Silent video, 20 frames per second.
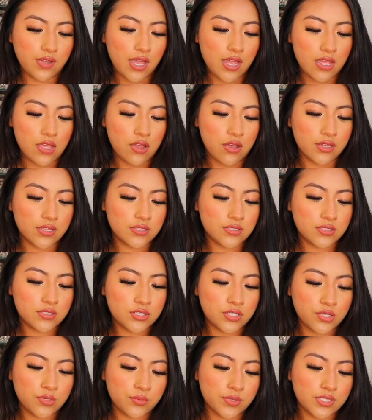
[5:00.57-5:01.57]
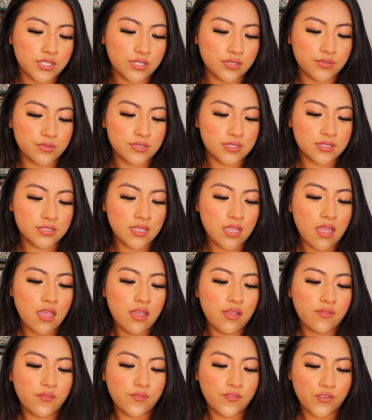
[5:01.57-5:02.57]
ions to reduce
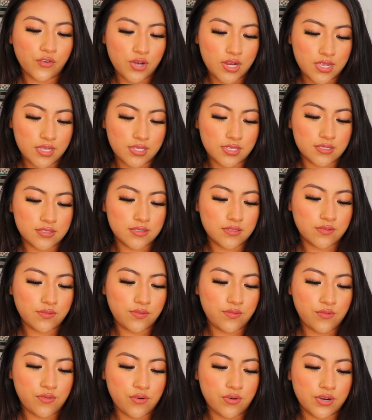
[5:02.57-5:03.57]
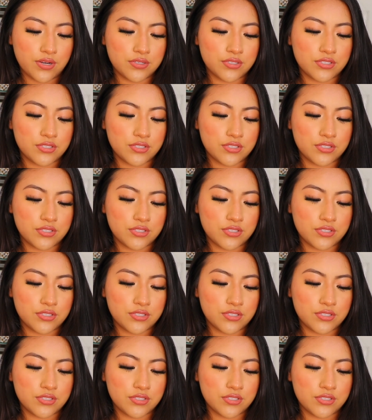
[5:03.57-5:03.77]
frizz for